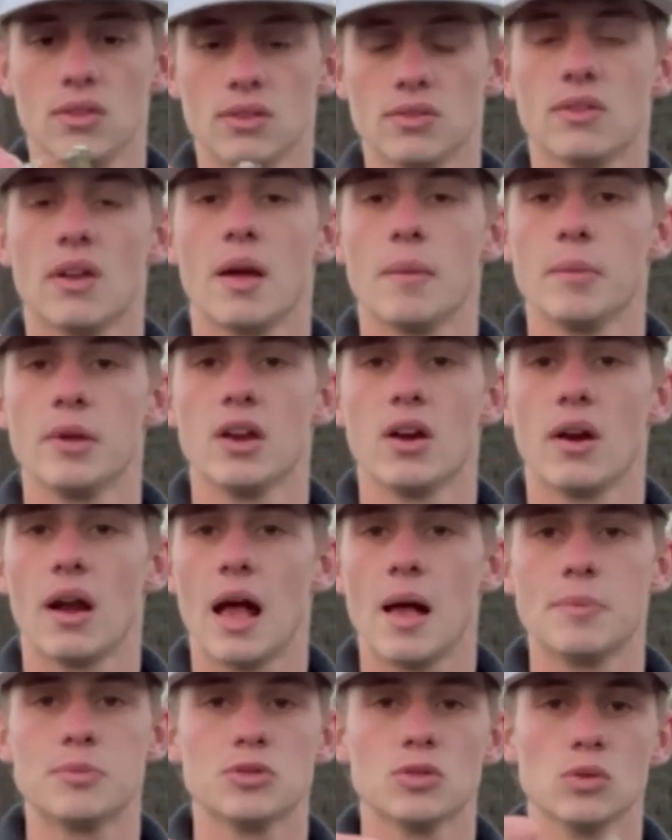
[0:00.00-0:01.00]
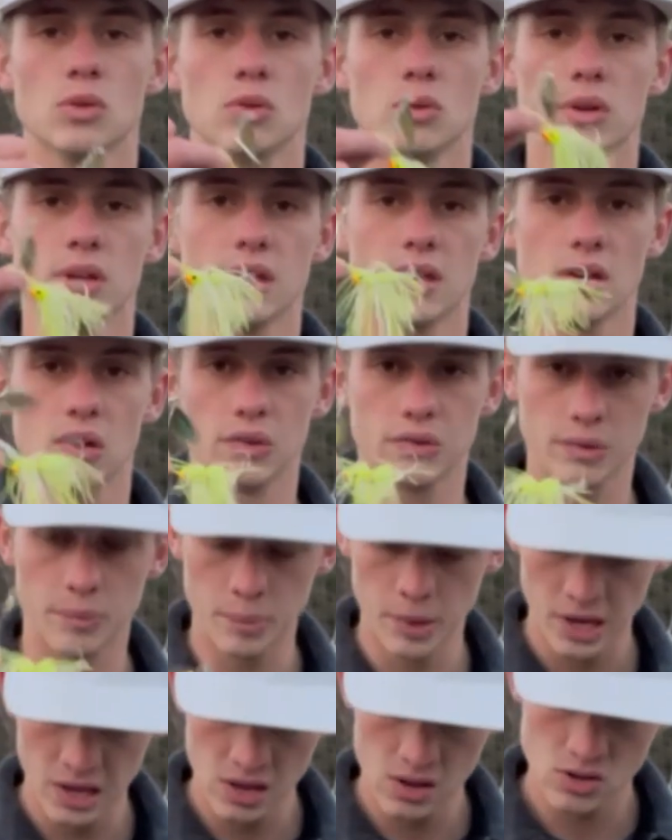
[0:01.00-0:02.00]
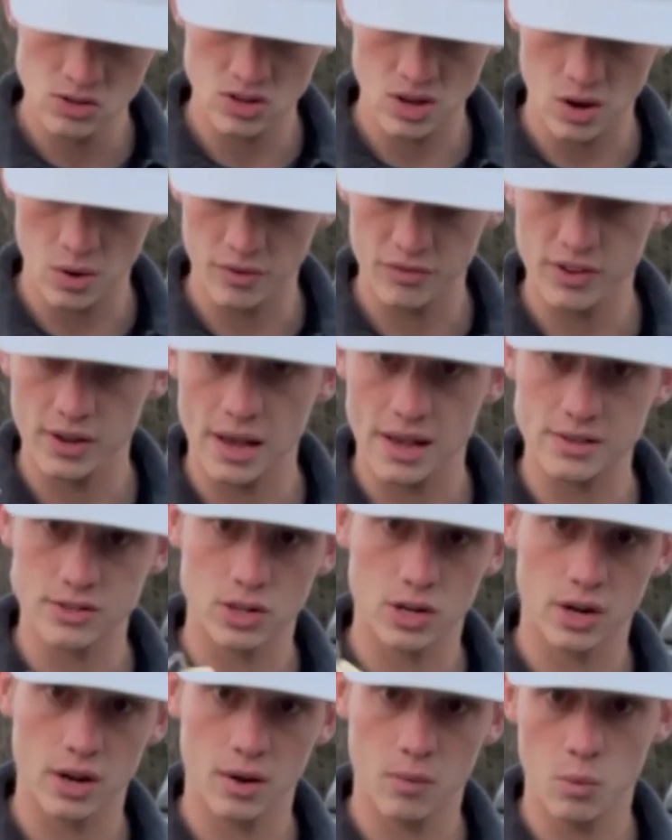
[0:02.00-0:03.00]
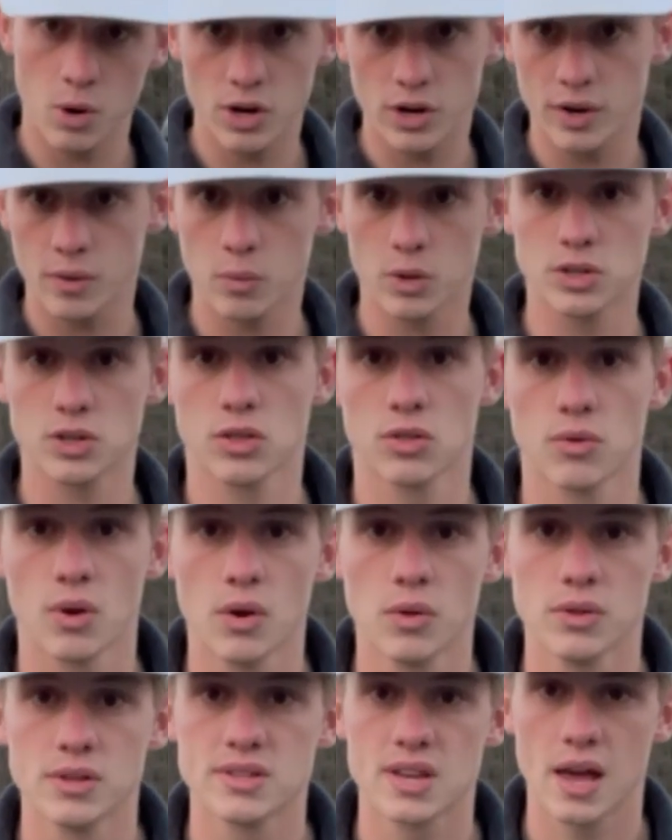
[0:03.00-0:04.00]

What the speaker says: this time of year. Absolutely kills them. So if you guys are wondering what to throw this